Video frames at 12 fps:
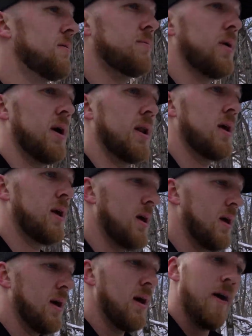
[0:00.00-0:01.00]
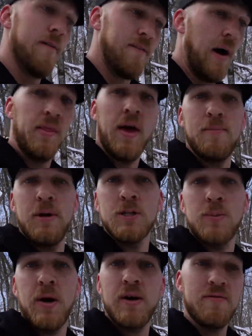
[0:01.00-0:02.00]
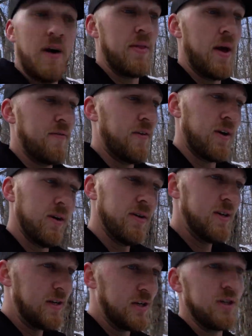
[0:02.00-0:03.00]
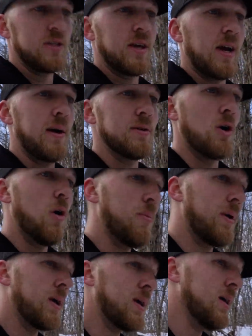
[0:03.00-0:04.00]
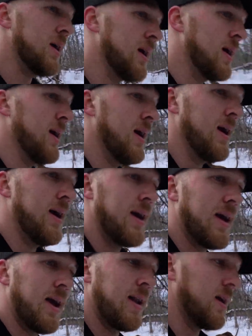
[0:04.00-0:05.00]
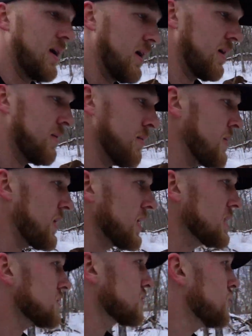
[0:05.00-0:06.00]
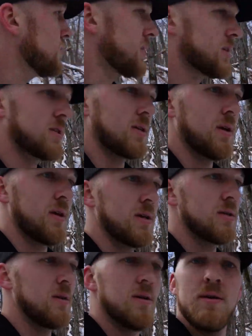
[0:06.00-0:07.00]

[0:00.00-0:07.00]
But found that pinch point, found that funnel, just like I was hoping, and maybe I can get some cool pictures out of this.